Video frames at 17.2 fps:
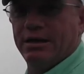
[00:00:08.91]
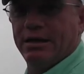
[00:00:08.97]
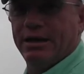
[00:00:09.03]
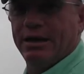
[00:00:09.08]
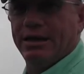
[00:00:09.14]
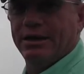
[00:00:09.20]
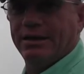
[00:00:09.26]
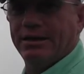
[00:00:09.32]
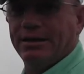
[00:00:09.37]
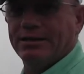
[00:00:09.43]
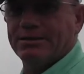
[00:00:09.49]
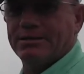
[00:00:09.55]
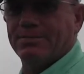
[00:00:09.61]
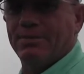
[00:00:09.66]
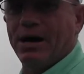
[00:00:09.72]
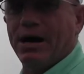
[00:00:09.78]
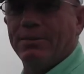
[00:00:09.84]
and
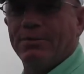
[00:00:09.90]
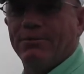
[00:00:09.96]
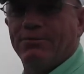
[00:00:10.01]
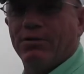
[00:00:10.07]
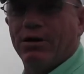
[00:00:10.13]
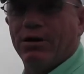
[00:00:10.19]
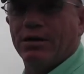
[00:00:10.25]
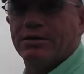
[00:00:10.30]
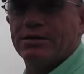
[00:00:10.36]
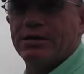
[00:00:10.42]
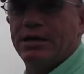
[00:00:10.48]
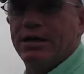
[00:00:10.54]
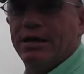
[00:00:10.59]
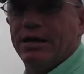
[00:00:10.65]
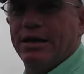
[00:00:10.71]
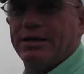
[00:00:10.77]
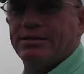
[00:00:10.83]
some popping frogs.
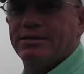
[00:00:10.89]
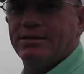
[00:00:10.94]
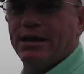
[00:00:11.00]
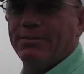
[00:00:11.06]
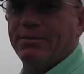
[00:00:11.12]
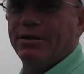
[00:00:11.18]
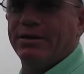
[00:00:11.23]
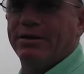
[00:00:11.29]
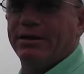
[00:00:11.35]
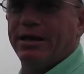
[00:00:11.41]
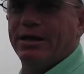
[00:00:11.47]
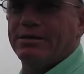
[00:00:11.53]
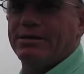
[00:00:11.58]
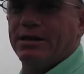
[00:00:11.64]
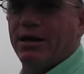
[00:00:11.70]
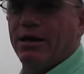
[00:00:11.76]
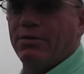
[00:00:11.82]
And some of the
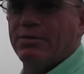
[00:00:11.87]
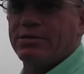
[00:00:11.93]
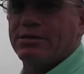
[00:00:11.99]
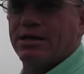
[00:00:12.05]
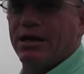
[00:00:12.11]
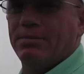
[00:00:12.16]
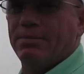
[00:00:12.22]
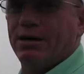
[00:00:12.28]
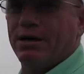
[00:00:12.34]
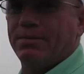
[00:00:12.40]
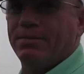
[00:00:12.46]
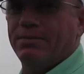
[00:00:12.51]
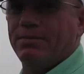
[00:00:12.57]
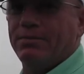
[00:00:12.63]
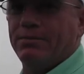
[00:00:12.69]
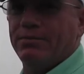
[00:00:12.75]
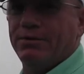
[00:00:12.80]
things that always come up,
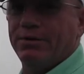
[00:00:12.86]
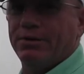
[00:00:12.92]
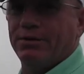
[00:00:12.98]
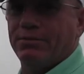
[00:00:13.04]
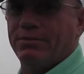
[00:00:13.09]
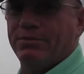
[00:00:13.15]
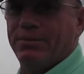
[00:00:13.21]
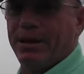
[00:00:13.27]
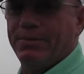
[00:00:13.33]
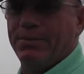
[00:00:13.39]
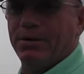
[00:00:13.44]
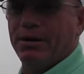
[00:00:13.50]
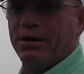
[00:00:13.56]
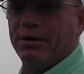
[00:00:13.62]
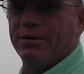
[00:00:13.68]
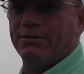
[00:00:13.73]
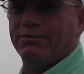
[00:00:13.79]
you know, when people
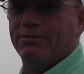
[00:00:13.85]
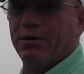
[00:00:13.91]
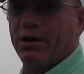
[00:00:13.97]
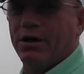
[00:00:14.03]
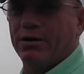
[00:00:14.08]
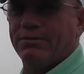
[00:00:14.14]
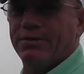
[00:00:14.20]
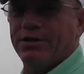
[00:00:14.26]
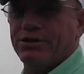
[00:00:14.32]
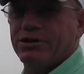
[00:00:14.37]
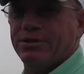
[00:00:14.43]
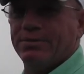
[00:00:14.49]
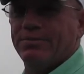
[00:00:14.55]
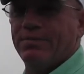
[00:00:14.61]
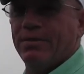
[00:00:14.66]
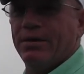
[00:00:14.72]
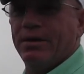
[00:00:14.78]
are out here frog
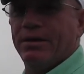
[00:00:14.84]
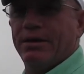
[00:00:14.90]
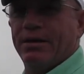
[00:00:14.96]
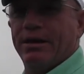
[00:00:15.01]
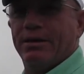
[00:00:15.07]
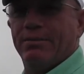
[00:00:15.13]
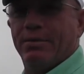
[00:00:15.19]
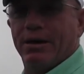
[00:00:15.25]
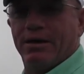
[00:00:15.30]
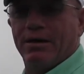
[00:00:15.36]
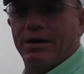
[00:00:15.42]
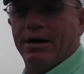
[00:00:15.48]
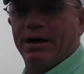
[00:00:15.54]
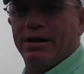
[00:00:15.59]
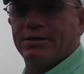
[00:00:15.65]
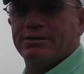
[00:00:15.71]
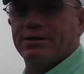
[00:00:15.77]
fishing, and my
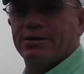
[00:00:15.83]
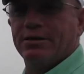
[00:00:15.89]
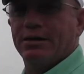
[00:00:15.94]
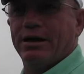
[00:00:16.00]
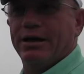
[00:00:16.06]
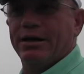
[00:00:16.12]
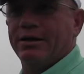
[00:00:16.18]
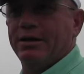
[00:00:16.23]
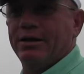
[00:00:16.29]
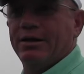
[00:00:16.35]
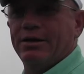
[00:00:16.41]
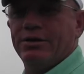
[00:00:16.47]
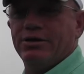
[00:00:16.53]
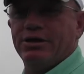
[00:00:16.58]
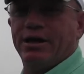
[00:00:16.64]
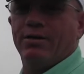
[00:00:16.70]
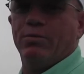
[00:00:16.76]
clients, they're like,
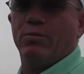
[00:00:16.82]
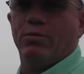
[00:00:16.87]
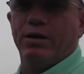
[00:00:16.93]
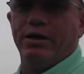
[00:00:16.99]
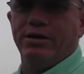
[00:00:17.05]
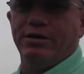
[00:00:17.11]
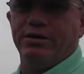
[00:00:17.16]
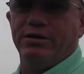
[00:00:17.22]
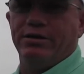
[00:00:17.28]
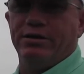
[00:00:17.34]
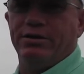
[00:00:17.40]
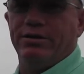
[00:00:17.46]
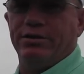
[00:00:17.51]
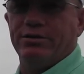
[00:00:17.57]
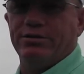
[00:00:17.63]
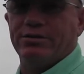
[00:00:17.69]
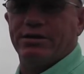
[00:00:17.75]
Jake, when do you
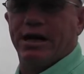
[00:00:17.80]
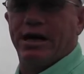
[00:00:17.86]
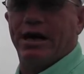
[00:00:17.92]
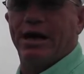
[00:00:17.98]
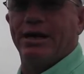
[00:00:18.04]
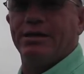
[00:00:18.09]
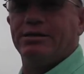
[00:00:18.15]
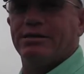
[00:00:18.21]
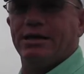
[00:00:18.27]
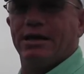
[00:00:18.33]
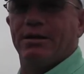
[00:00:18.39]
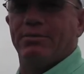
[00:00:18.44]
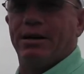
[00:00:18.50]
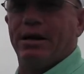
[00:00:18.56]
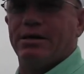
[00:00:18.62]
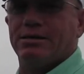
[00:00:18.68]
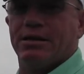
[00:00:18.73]
use the high stick
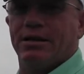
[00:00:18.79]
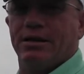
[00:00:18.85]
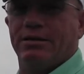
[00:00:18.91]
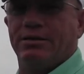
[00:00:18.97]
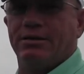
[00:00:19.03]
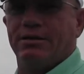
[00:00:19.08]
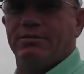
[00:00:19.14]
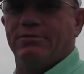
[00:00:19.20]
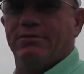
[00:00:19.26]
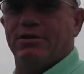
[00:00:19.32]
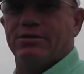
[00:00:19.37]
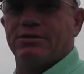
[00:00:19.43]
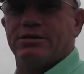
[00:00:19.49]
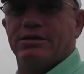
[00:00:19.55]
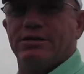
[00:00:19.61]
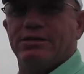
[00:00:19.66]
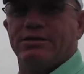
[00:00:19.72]
method
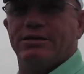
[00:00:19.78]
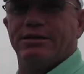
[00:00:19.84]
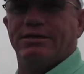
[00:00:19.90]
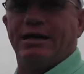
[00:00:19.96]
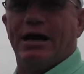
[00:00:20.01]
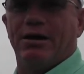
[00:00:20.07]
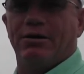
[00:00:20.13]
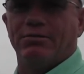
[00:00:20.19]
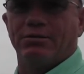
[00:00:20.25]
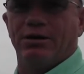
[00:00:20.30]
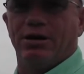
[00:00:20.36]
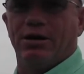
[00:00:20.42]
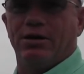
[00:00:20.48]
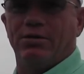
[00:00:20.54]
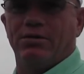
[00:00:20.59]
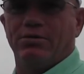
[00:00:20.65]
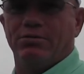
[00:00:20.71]
versus the down
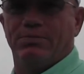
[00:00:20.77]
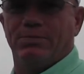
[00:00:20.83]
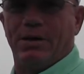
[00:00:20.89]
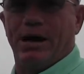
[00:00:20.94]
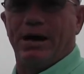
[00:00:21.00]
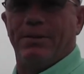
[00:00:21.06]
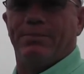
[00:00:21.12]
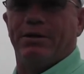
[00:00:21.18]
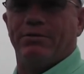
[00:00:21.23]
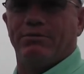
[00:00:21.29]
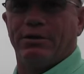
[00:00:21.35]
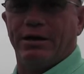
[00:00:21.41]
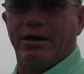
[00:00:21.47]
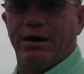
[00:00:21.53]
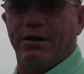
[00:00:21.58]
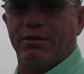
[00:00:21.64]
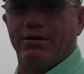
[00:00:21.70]
low, popping it
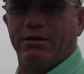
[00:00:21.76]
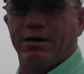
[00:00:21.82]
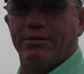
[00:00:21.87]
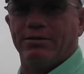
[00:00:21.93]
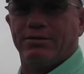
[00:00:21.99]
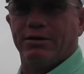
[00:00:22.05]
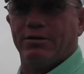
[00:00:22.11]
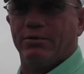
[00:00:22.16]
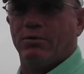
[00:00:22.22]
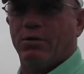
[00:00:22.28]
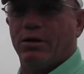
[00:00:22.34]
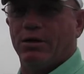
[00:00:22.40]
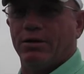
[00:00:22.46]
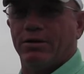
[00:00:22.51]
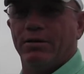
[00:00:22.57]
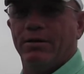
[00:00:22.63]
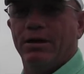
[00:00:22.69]
right hard to the
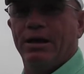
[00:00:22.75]
water?